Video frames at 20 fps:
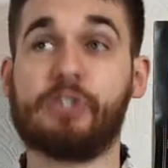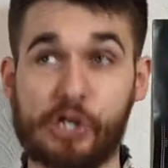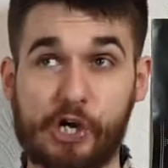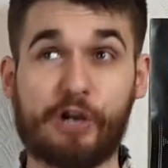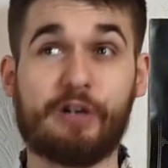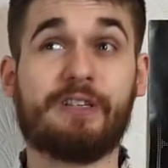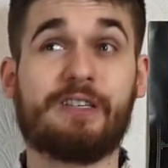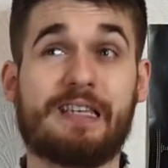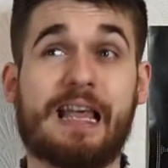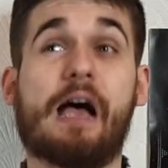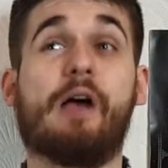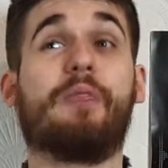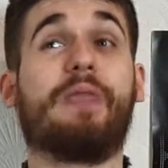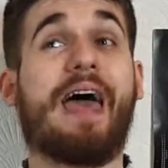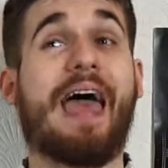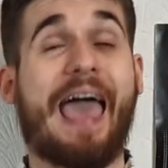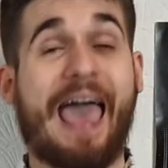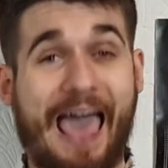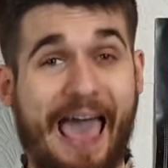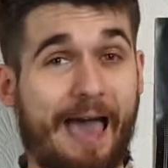turns out
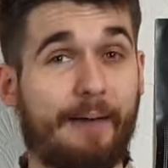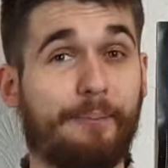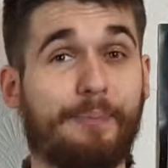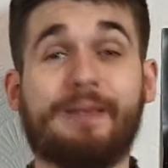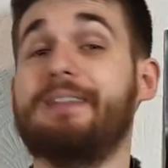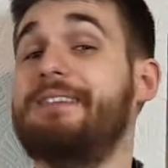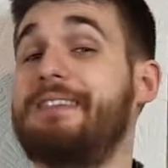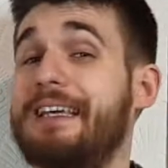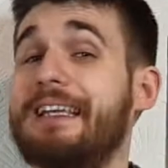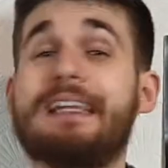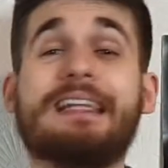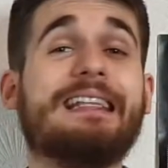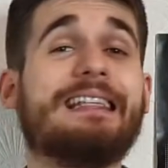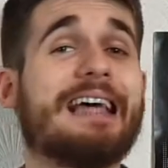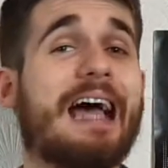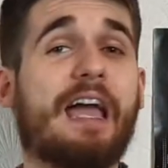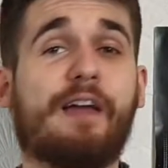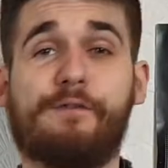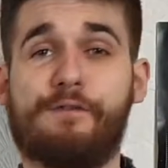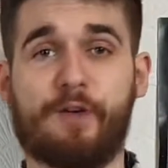that Happy didn't
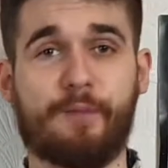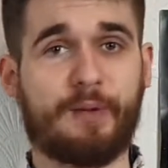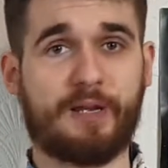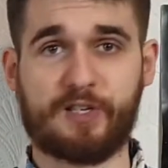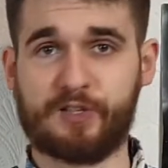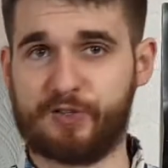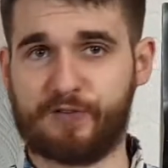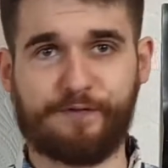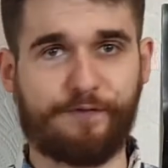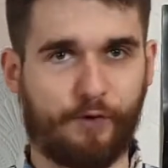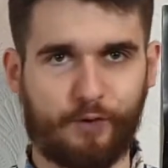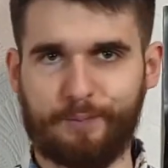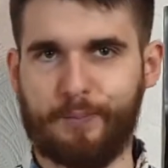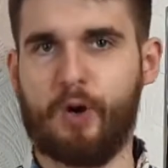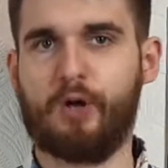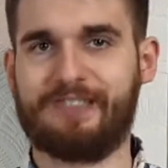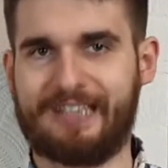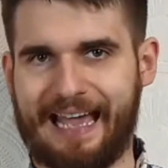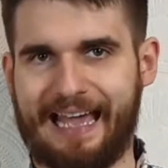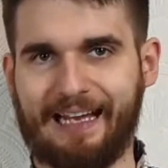die from his
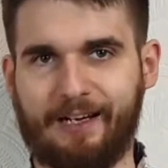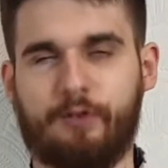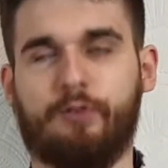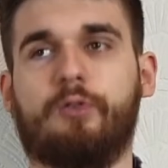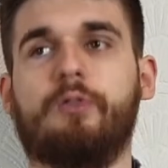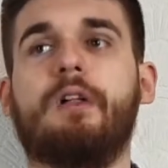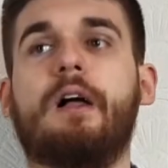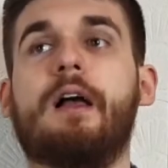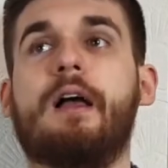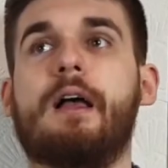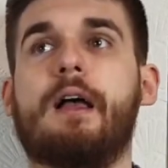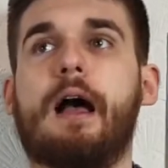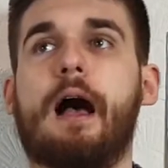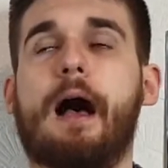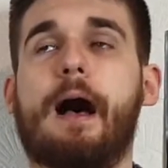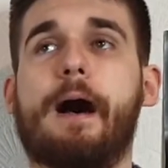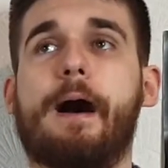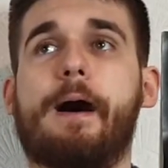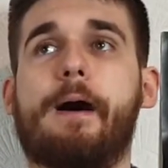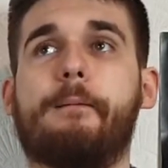football tackle
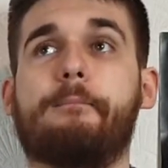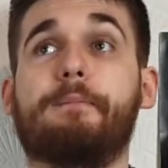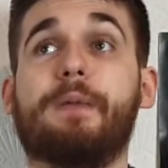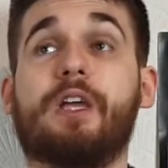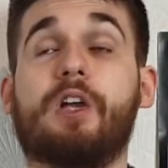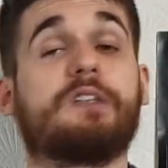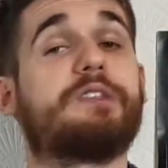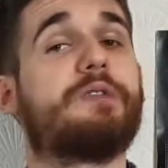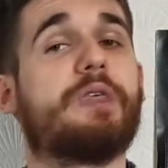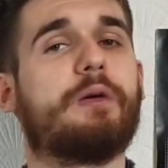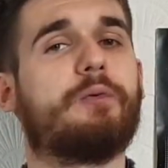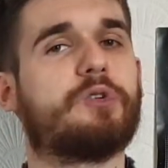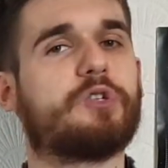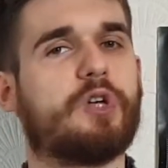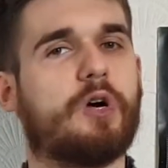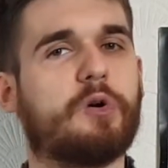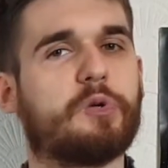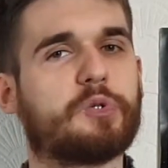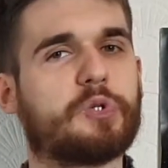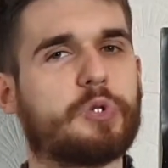because there was
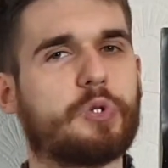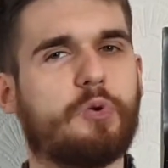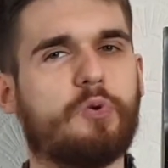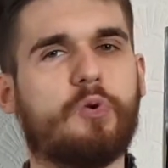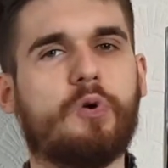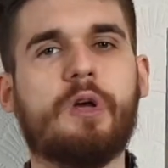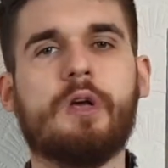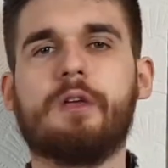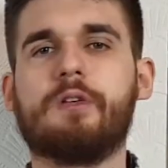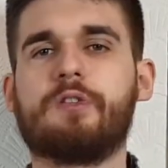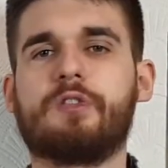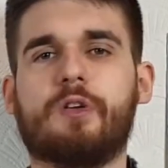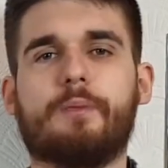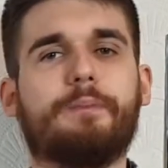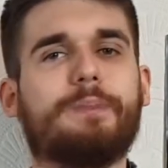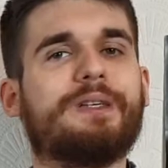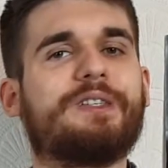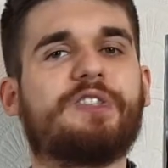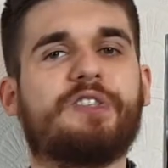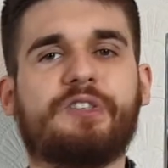also some
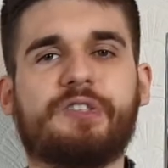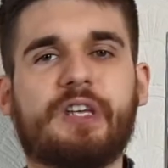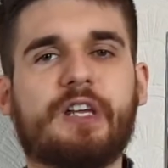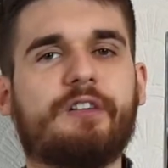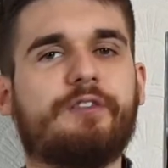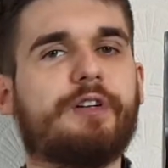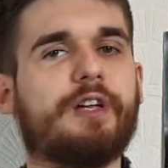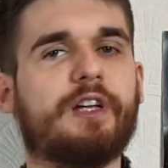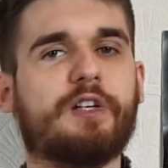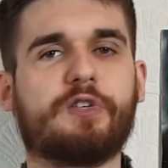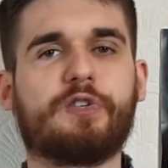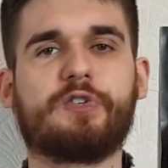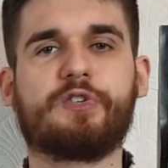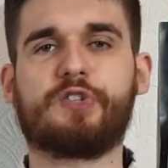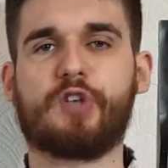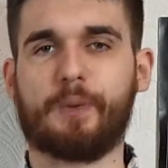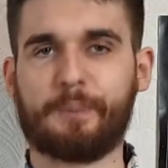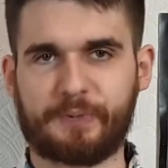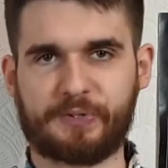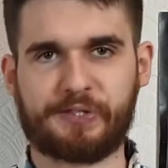mysterious
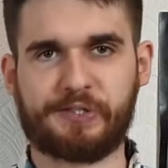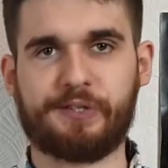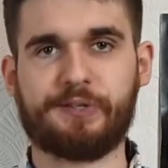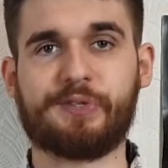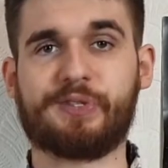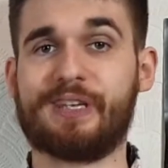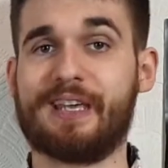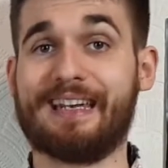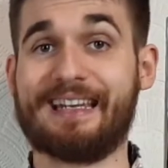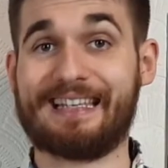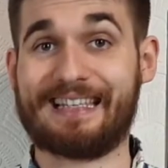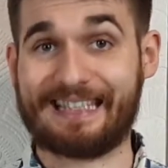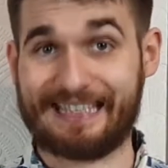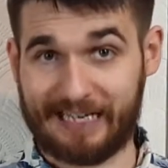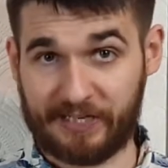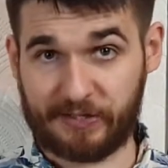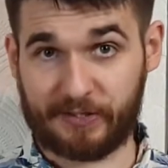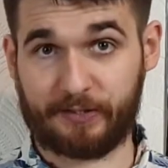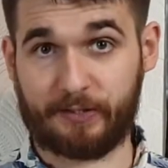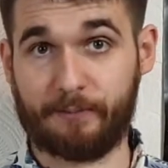substance in his
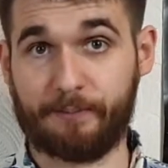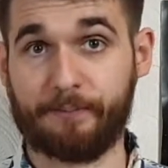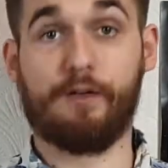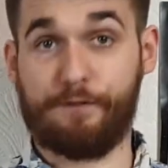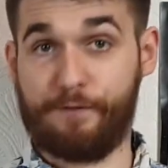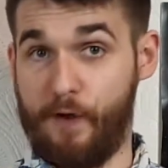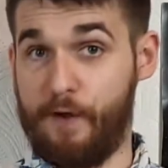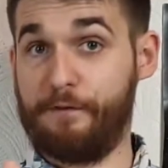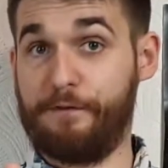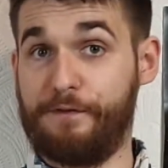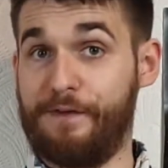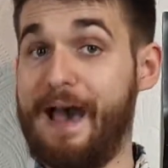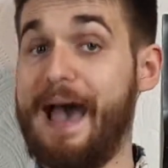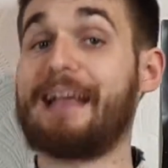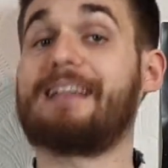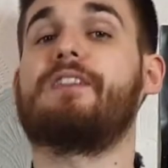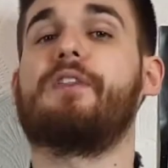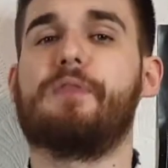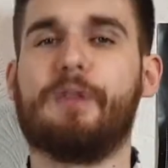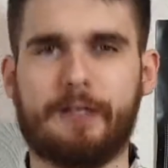system. Fun
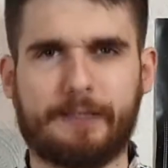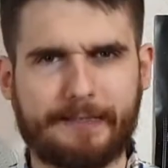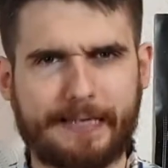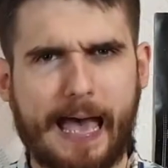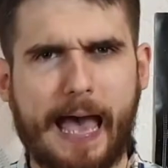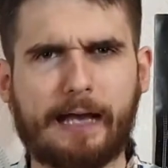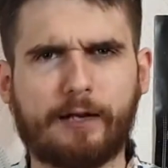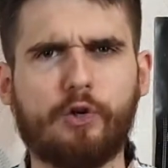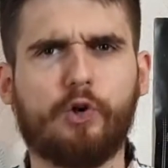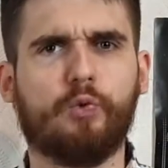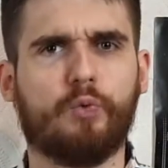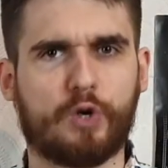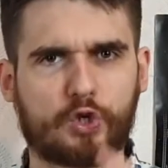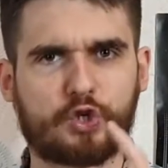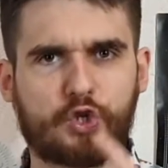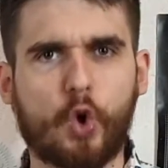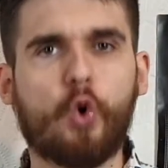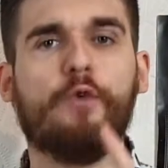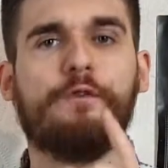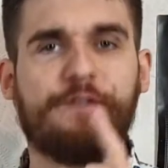fact, the tackle was
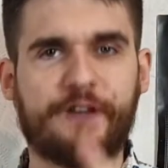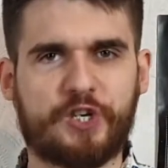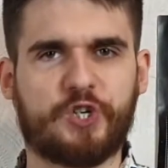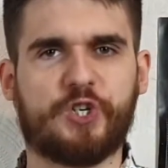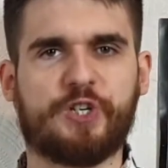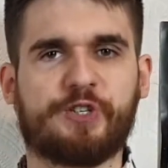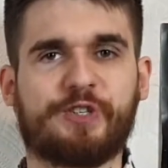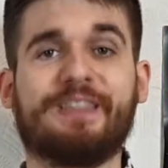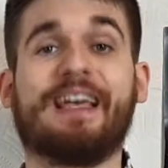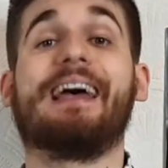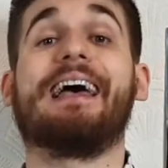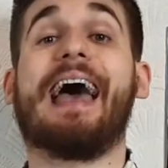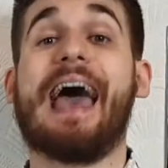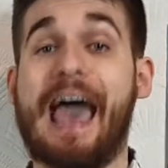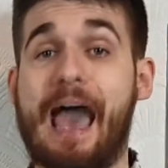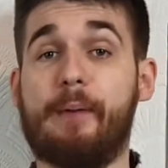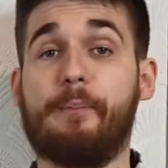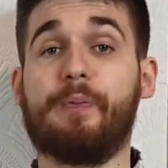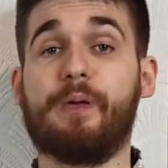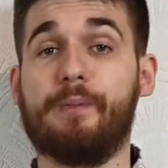so vicious that
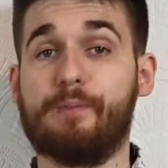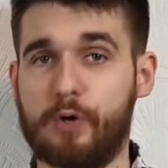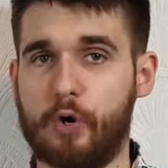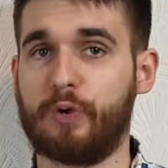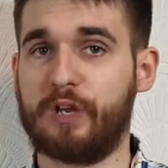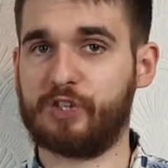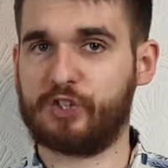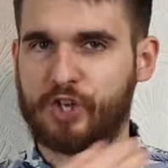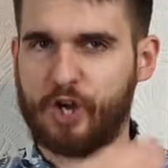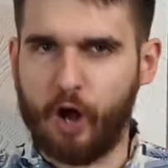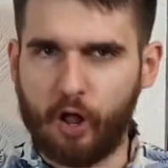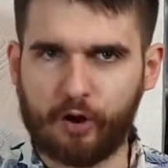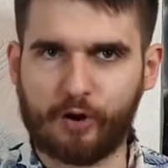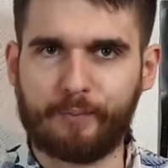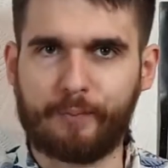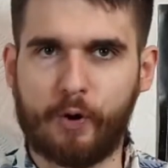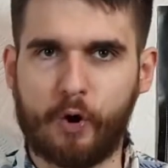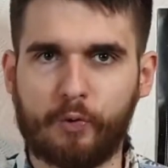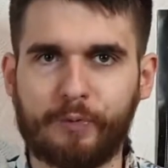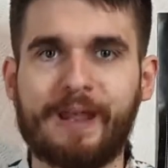Happy broke his
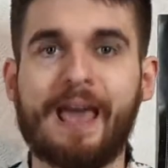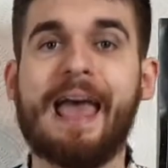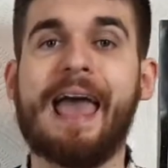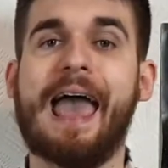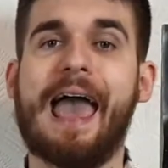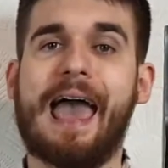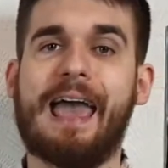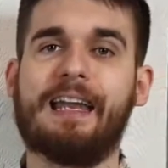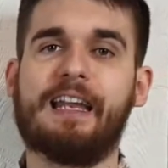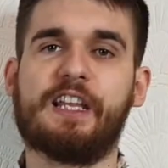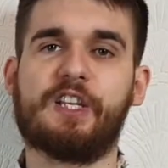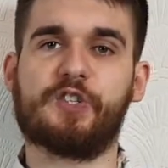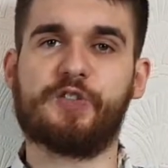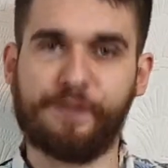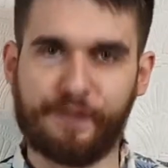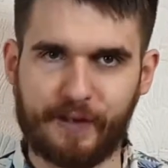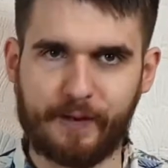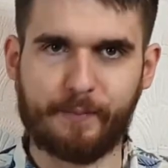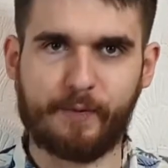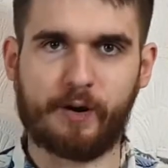collarbone and his
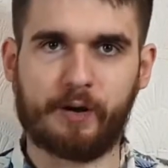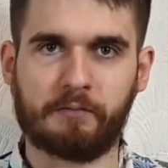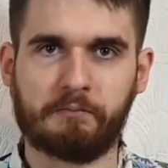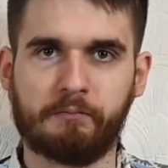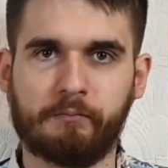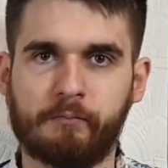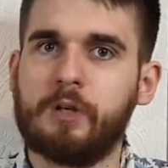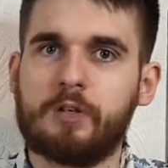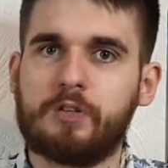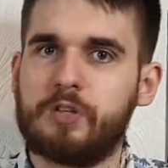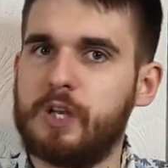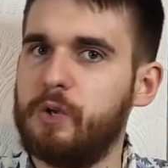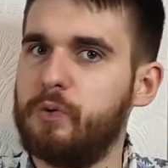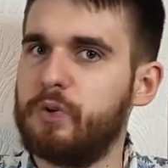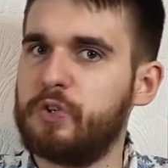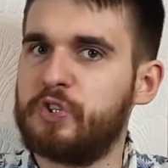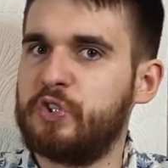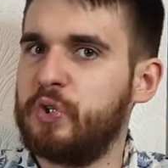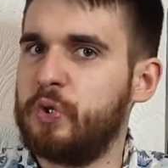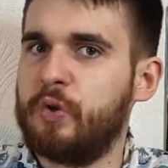femur. Because he
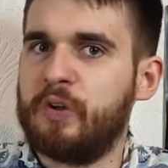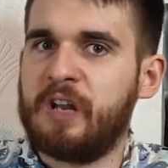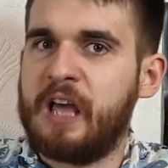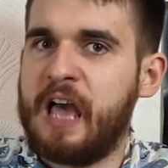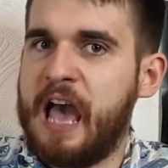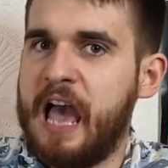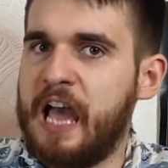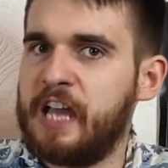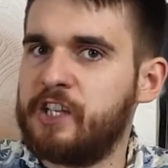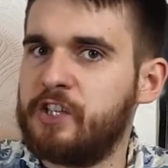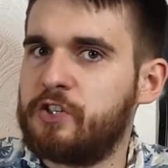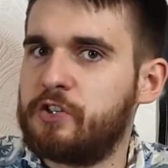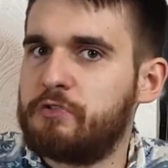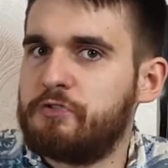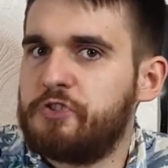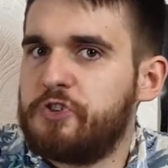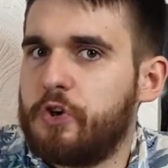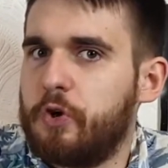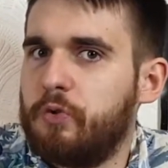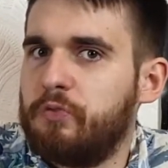was doing heads,
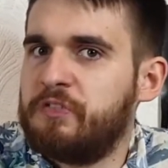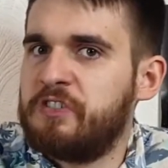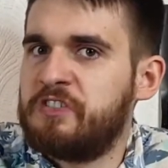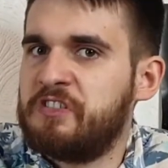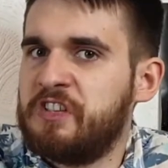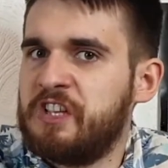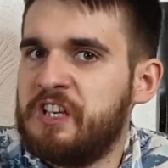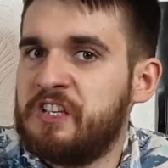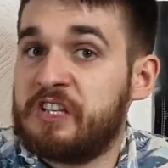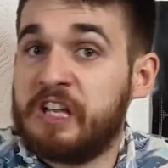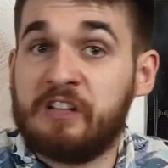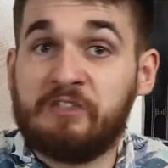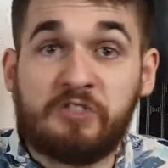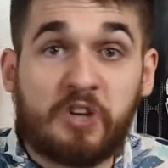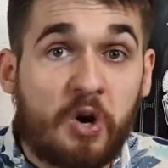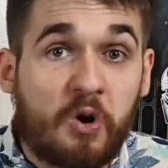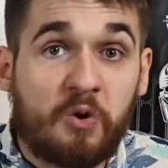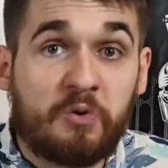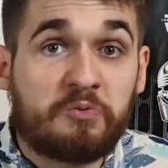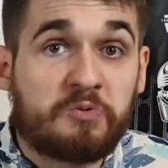shoulders, knees, and
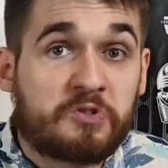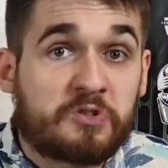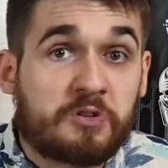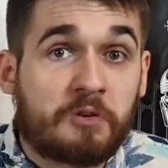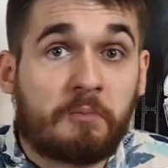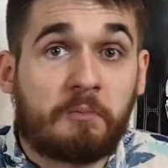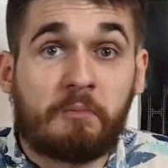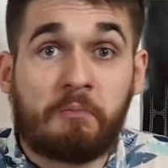toes?